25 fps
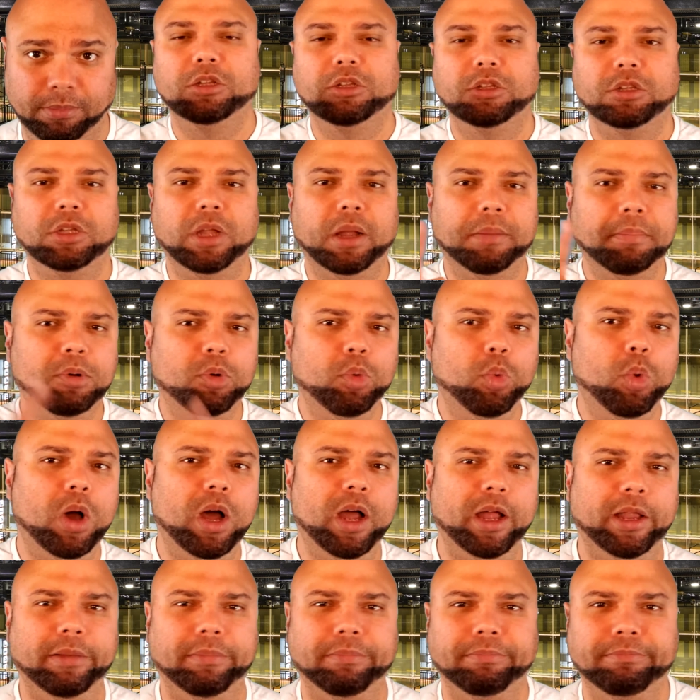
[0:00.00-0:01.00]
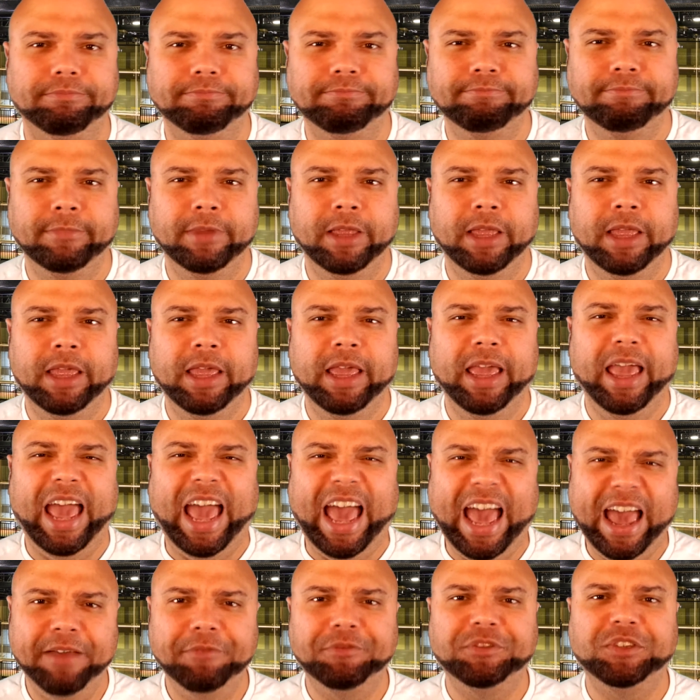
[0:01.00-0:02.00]
Number 1,
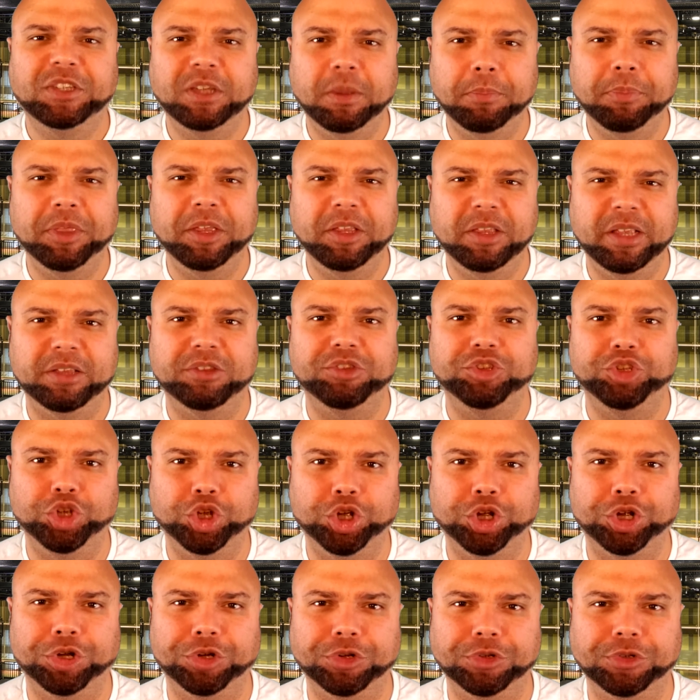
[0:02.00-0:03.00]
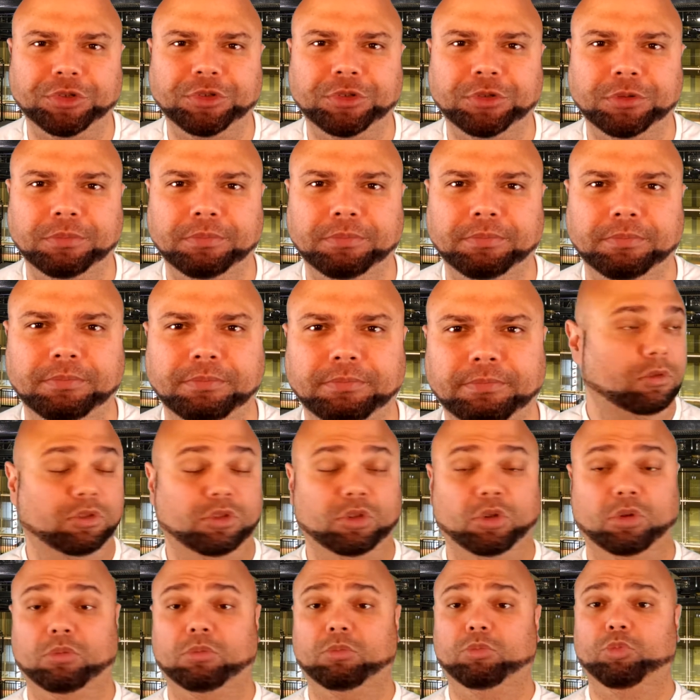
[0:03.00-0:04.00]
have something that's yours.
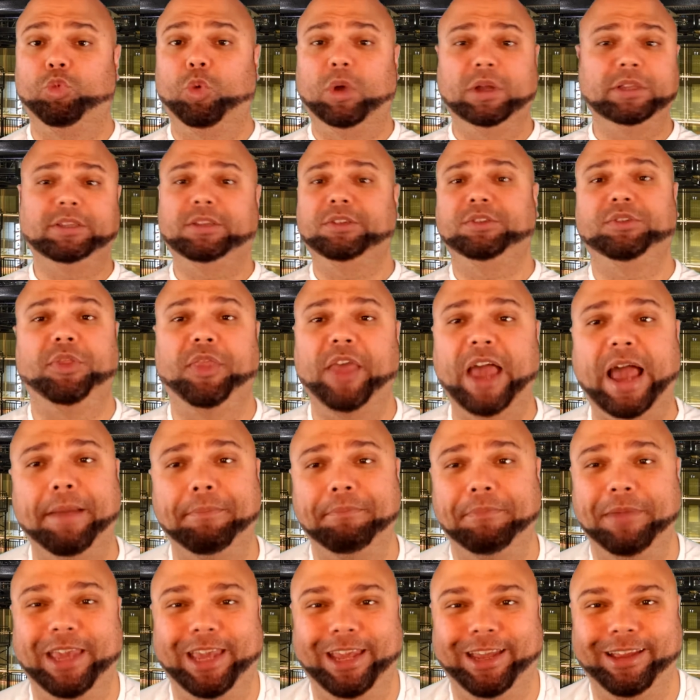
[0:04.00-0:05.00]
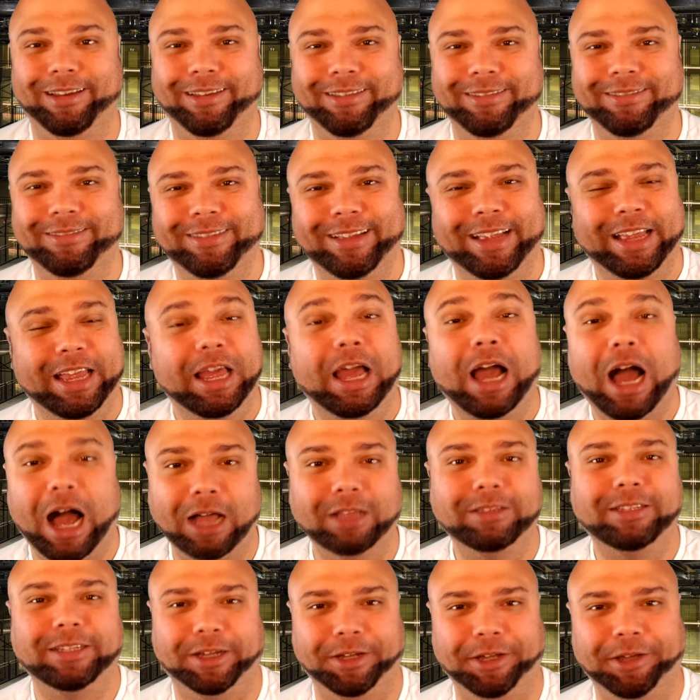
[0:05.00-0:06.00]
So what does that mean? I'll
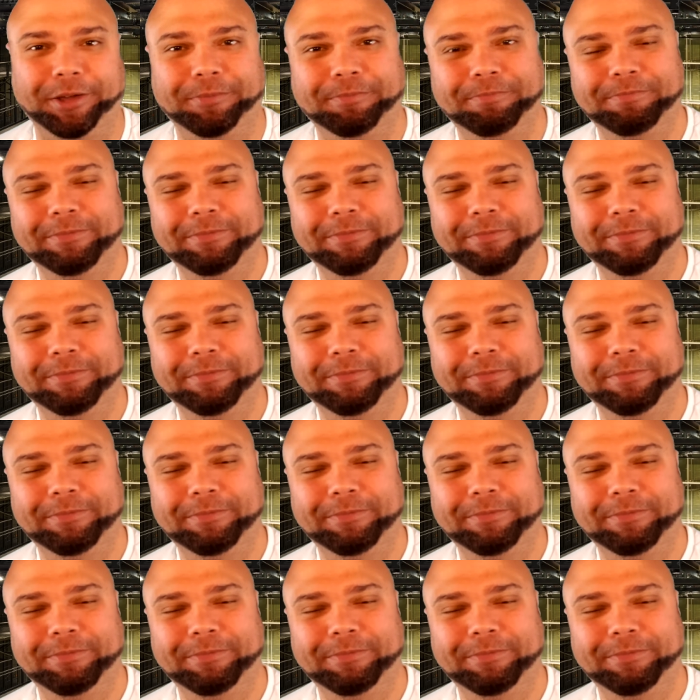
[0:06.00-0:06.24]
tell you.